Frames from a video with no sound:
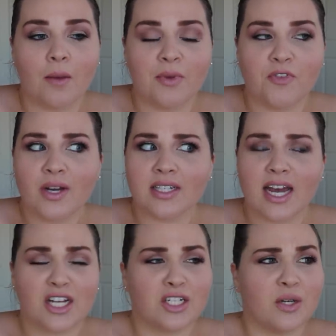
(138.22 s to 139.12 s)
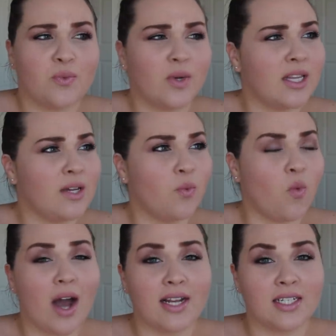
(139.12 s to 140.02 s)
if you guys actually really
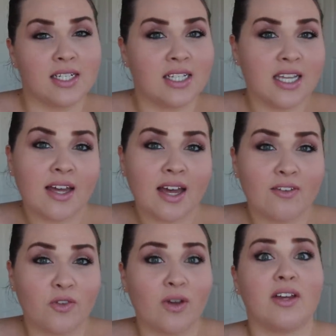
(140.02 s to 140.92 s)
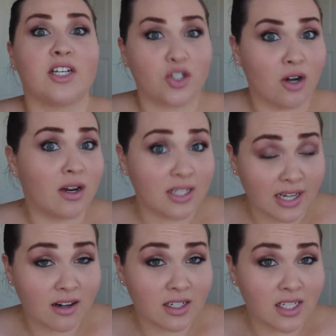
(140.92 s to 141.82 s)
want to see that, if you have like a strong
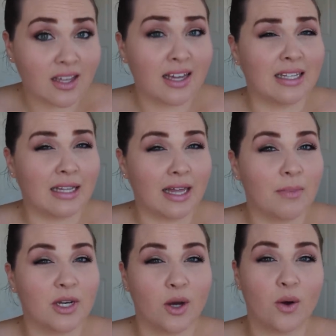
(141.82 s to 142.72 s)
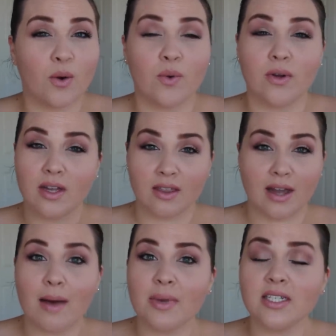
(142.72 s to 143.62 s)
desire to see that, let me know in the
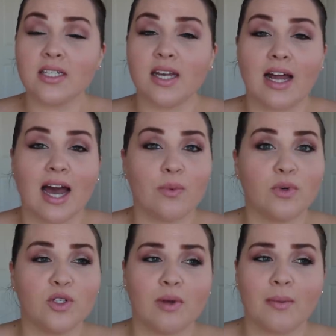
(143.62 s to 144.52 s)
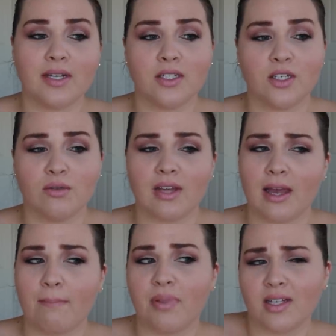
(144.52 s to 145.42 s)
comments and I will do my best to do
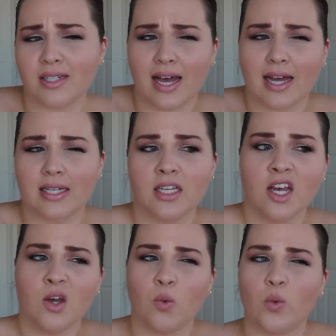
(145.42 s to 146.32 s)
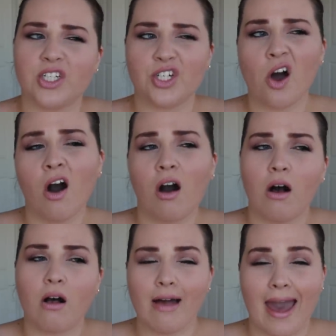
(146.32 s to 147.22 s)
like a plus size Wish
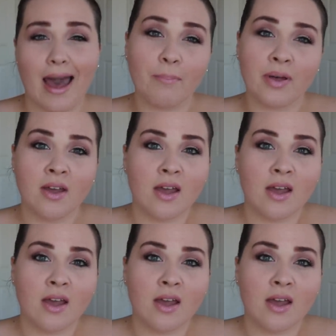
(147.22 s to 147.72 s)
haul app